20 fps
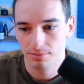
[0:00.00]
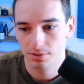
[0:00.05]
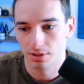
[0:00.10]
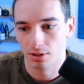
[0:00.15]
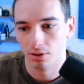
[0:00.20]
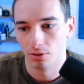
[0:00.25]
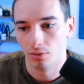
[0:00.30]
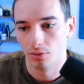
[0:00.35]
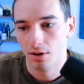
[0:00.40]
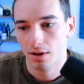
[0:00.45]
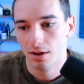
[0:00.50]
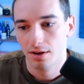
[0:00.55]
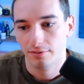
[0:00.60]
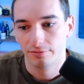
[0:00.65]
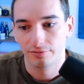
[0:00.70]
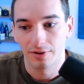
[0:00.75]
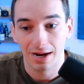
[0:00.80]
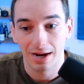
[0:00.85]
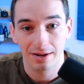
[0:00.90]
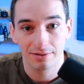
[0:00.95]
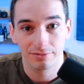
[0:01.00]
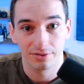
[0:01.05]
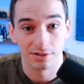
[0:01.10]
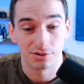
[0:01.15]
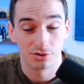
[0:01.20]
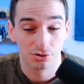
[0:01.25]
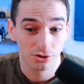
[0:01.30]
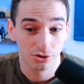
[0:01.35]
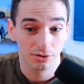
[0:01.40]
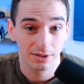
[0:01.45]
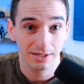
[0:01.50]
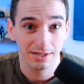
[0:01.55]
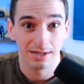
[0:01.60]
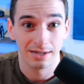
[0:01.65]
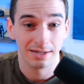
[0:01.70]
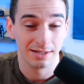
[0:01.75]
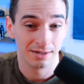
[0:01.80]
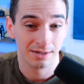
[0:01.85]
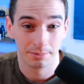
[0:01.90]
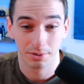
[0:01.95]
So 5 is truthy.
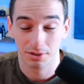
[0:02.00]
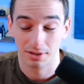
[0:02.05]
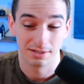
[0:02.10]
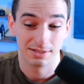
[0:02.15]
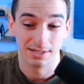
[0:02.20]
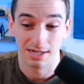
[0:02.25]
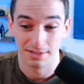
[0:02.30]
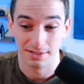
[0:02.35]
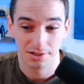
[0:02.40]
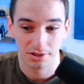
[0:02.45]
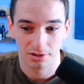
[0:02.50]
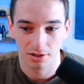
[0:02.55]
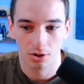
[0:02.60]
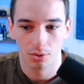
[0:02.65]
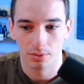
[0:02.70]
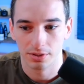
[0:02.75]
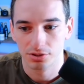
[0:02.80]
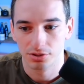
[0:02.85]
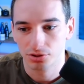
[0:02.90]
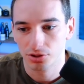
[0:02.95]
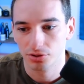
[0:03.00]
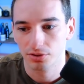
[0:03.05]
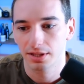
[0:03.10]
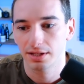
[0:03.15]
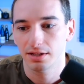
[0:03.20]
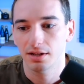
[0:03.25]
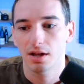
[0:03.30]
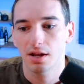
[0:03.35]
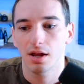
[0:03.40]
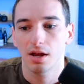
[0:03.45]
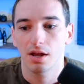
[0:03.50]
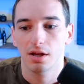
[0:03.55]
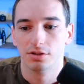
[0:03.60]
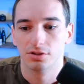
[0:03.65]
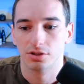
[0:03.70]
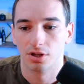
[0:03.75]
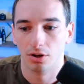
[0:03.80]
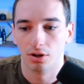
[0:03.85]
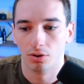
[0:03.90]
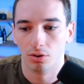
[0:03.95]
Any number that's not 0 is truthy.
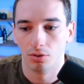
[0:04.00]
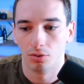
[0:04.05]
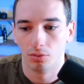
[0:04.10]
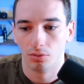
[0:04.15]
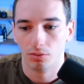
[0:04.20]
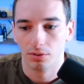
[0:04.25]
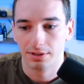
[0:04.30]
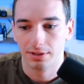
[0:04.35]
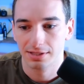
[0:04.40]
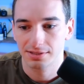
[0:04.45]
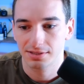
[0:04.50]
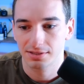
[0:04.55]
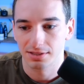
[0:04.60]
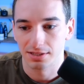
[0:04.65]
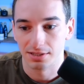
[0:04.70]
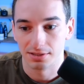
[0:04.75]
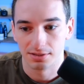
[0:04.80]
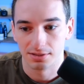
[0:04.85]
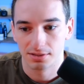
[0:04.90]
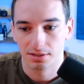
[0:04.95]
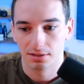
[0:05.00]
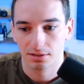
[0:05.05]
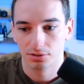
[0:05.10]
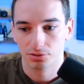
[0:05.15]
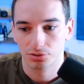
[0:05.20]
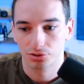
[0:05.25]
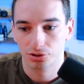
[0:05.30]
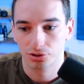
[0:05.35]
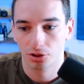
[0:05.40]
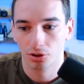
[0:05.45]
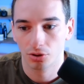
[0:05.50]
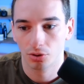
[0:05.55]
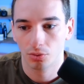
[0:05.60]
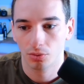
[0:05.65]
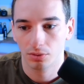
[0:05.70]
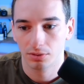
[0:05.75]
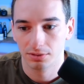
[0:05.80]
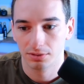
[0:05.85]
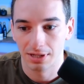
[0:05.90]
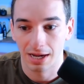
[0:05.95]
So this is
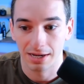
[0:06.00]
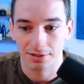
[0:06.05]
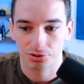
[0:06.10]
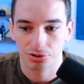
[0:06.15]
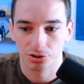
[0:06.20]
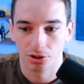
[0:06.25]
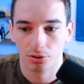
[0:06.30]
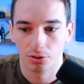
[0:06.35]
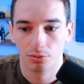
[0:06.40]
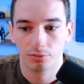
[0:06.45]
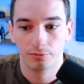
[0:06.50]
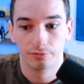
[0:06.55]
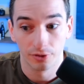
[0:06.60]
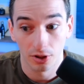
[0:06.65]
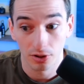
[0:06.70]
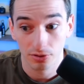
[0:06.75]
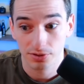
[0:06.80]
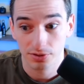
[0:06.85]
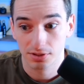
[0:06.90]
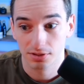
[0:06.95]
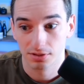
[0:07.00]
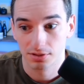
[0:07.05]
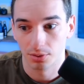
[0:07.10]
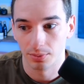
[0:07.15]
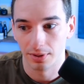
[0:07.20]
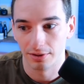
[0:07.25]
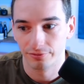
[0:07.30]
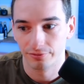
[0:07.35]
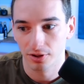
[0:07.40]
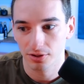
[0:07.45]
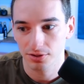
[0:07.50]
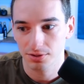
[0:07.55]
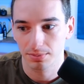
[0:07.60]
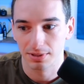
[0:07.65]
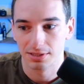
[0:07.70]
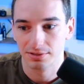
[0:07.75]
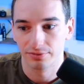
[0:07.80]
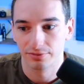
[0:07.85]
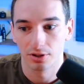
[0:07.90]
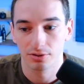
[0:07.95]
true, not true, false. So we have false
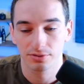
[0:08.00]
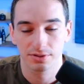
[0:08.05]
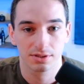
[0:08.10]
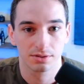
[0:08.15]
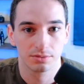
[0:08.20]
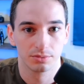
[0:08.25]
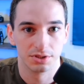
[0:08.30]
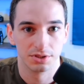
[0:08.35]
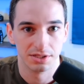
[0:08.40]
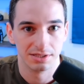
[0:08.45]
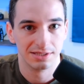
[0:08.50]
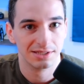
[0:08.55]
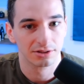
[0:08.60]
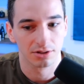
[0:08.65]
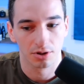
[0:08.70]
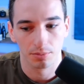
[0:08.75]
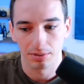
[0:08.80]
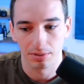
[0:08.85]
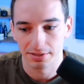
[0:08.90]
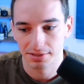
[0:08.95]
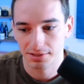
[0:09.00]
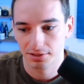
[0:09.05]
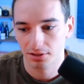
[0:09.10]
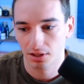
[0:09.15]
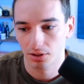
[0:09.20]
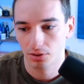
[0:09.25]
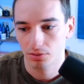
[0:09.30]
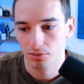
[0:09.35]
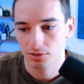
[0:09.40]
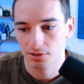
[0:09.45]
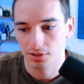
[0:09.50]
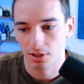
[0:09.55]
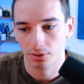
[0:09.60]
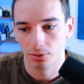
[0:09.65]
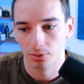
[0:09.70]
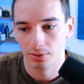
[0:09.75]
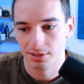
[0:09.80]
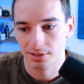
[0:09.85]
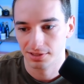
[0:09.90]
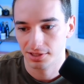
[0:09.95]
plus false, which is 0 plus 0,
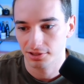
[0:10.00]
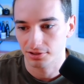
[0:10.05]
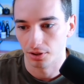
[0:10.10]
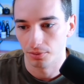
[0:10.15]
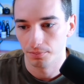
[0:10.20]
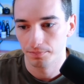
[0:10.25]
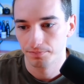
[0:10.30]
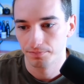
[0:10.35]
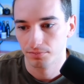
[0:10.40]
so 0.